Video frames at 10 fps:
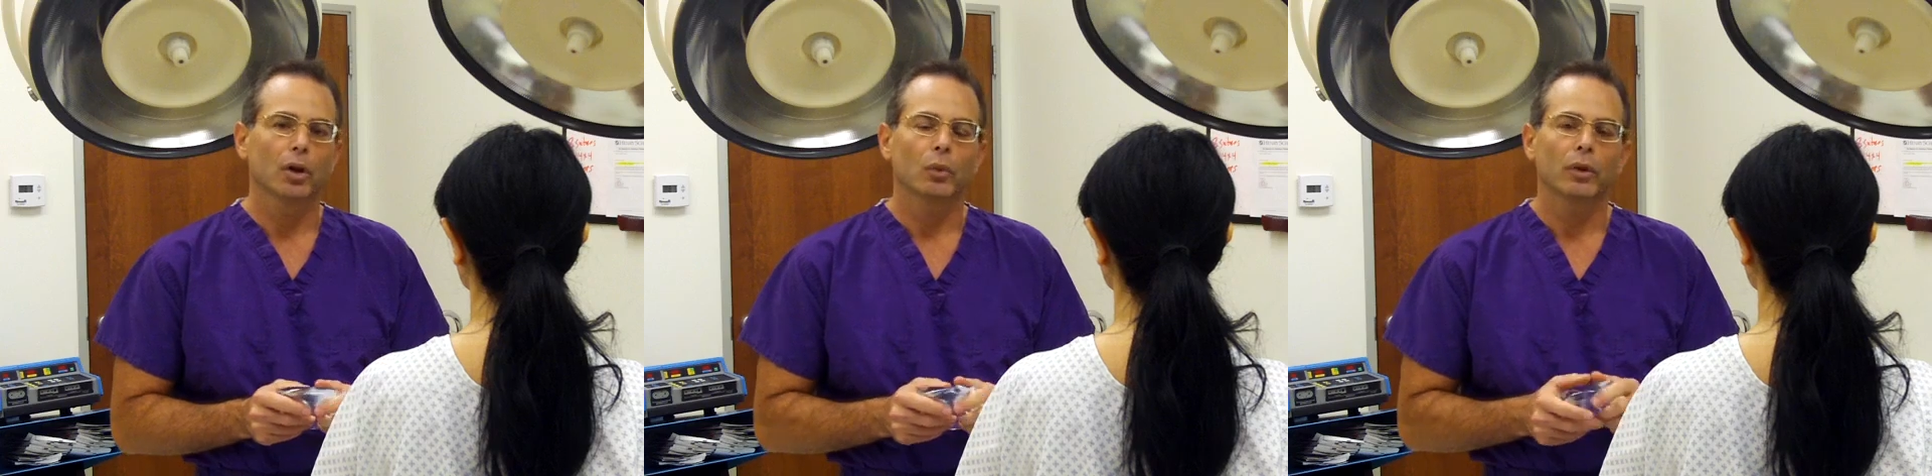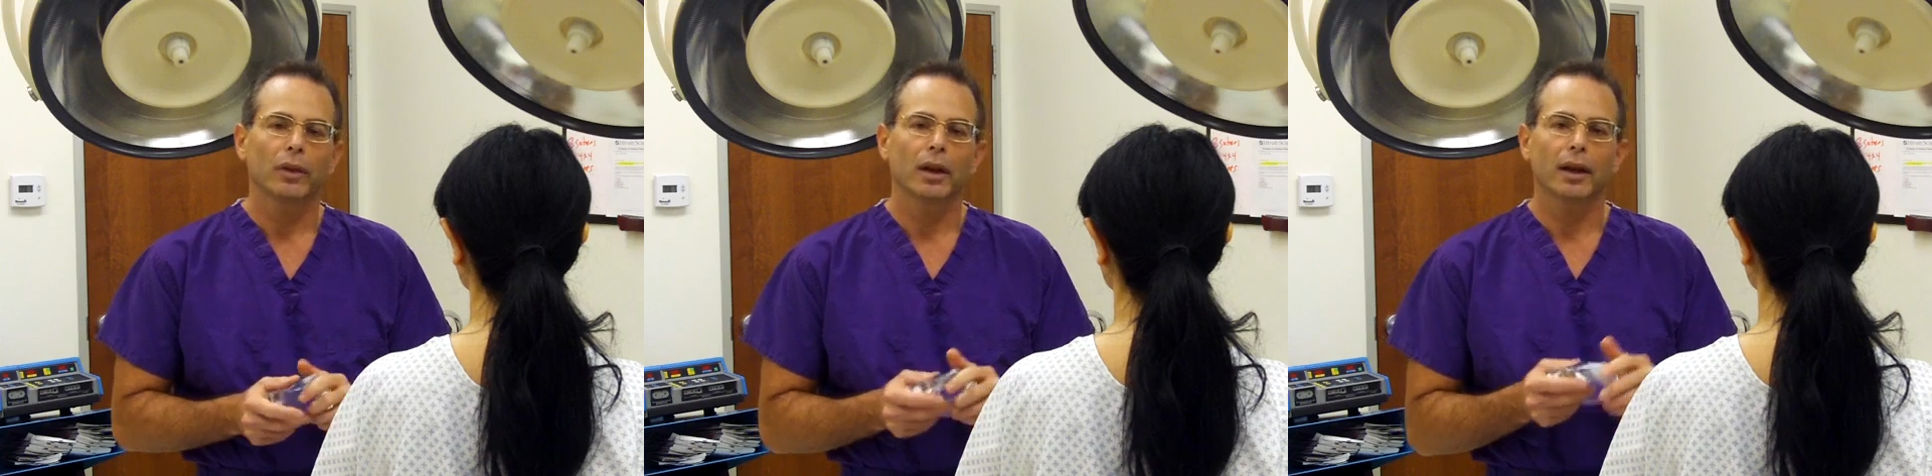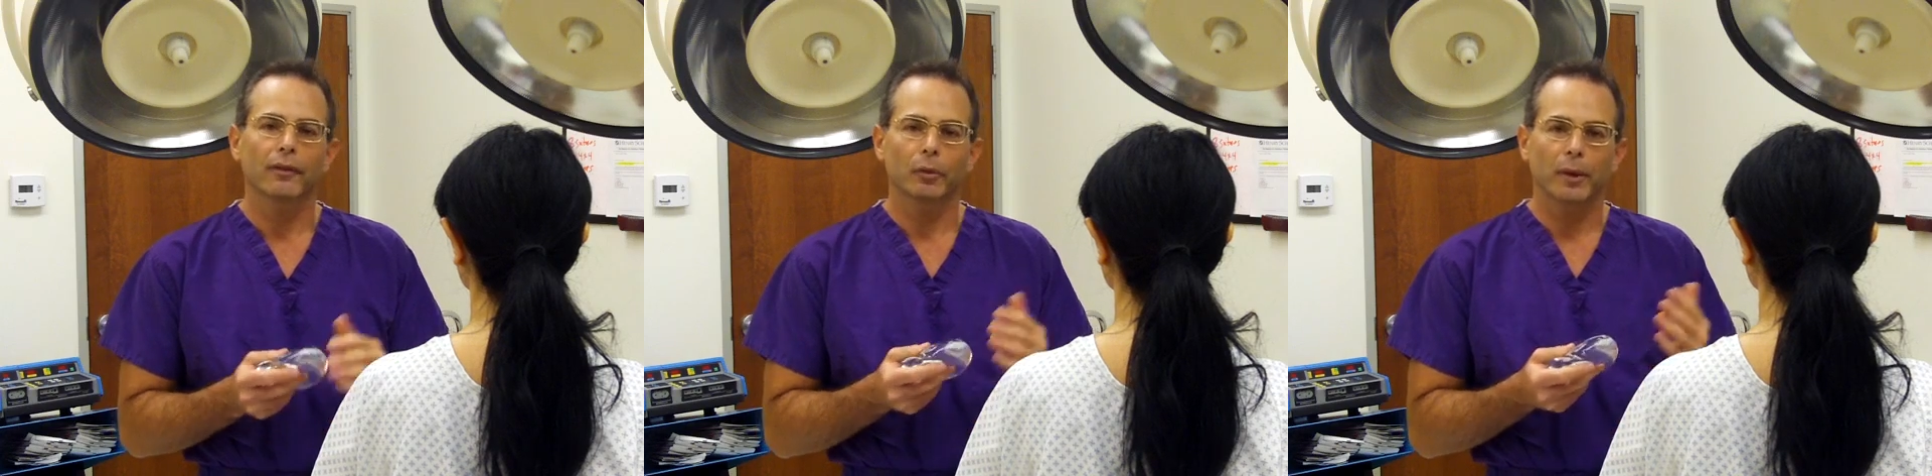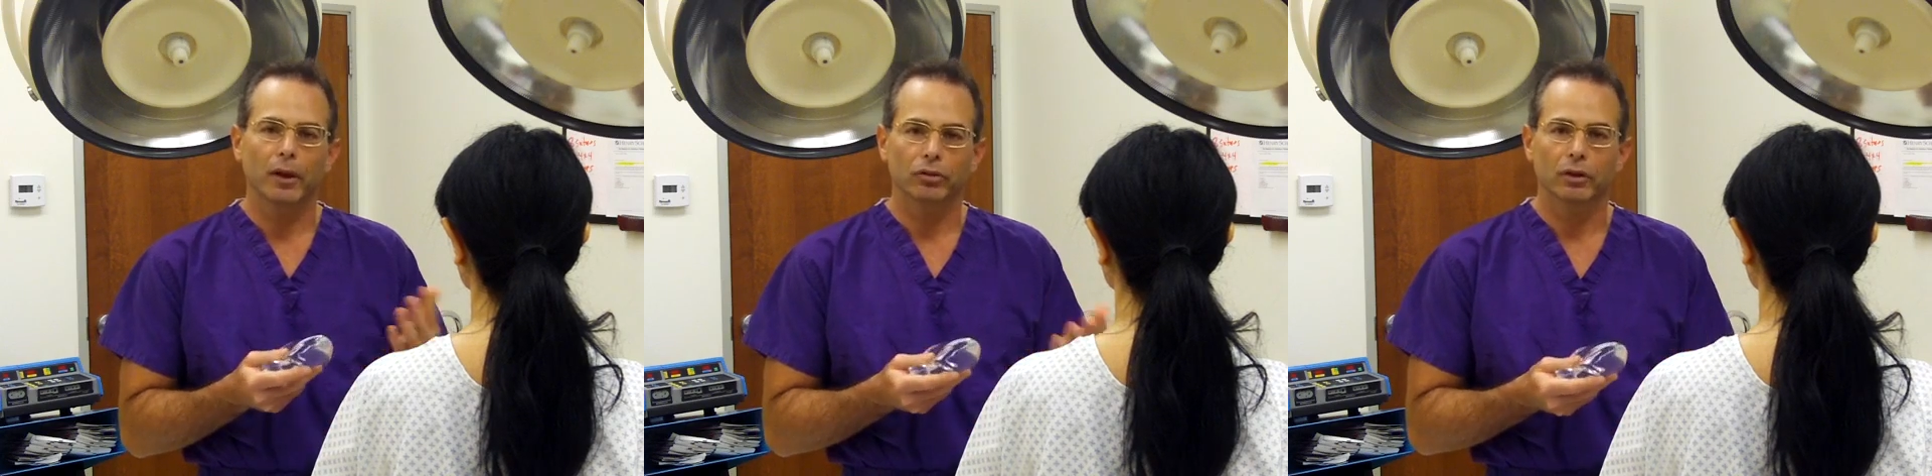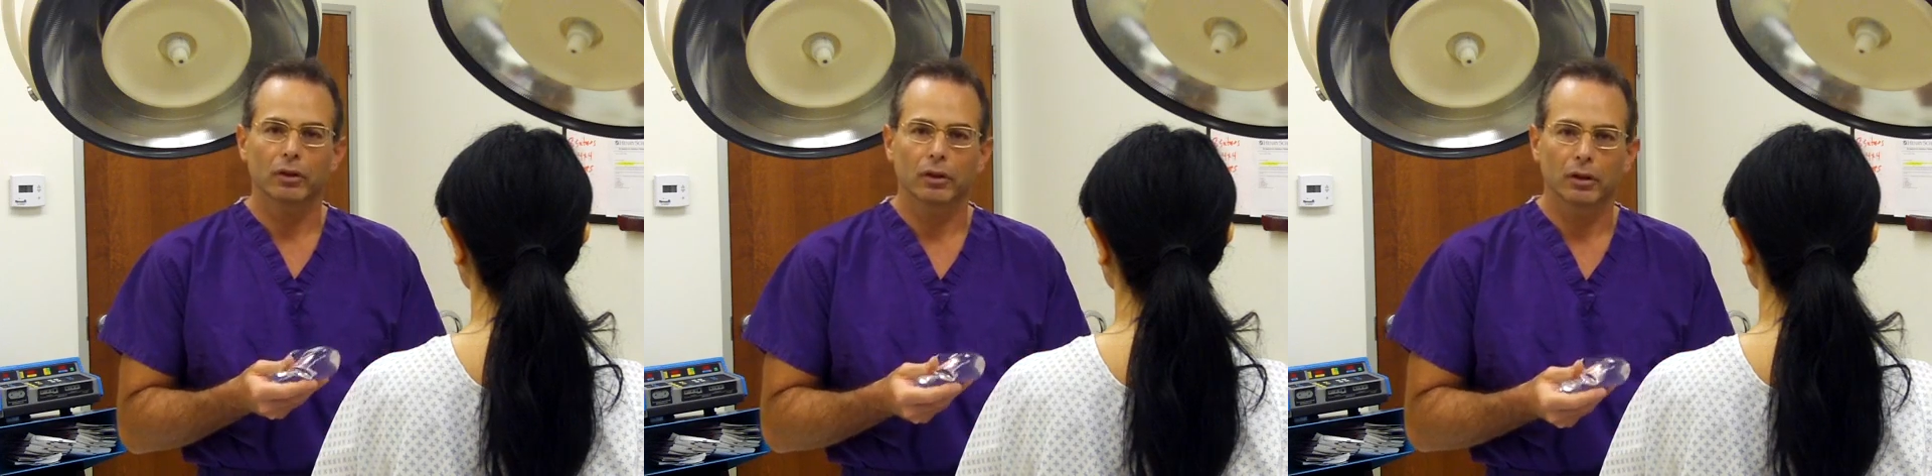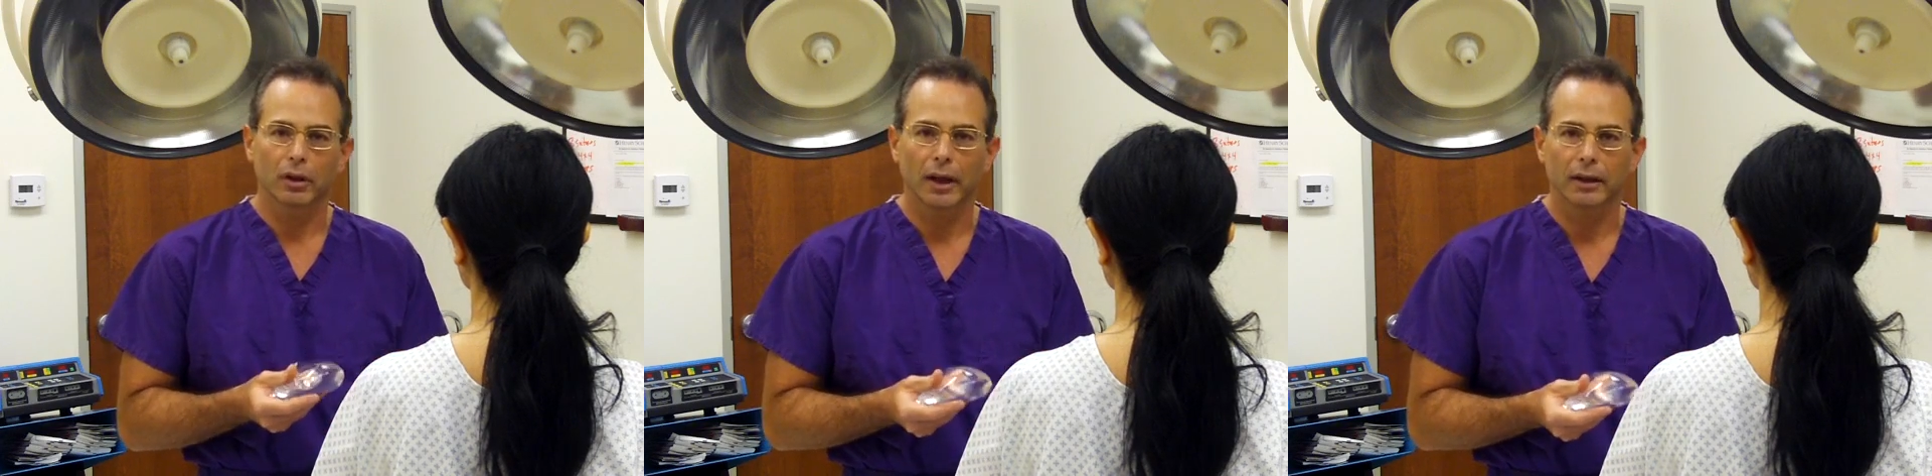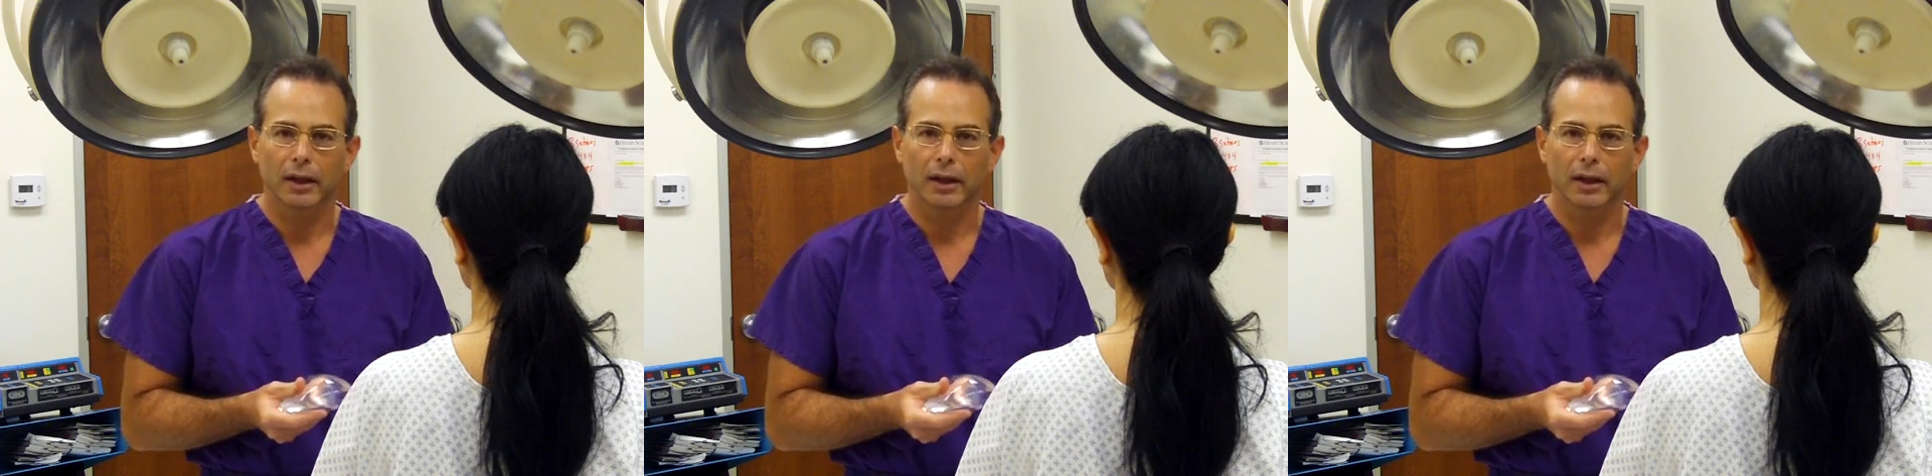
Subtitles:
We then have the patient lie